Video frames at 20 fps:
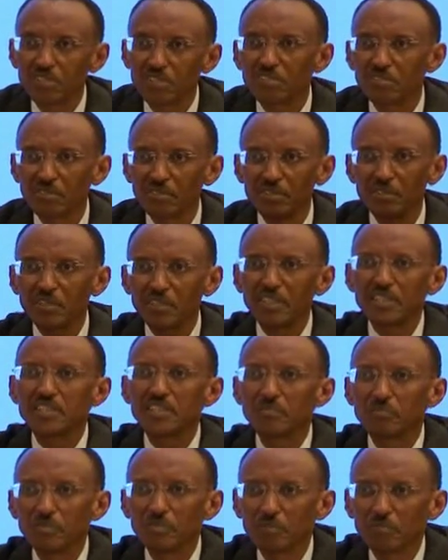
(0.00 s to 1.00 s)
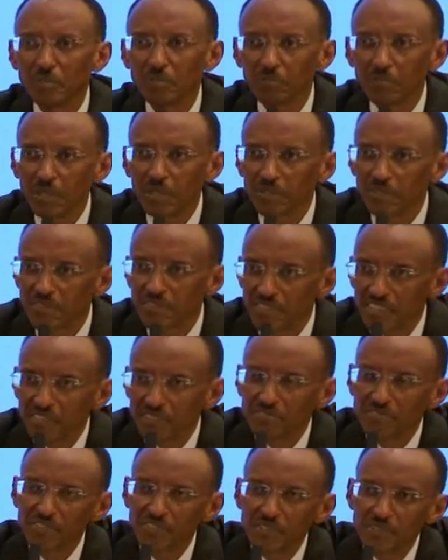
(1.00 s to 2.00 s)
to educate people about their
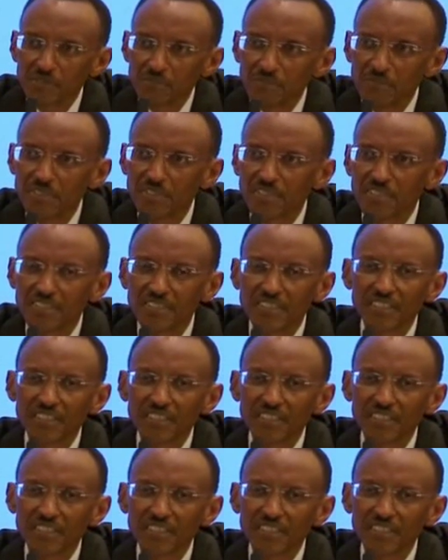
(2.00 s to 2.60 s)
freedoms.